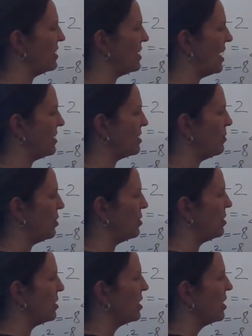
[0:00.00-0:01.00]

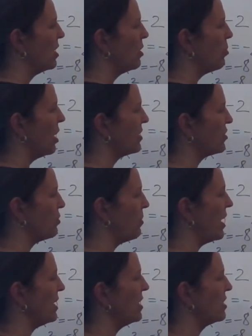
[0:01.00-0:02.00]
decimal, plus or
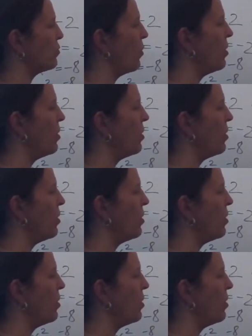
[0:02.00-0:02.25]
minus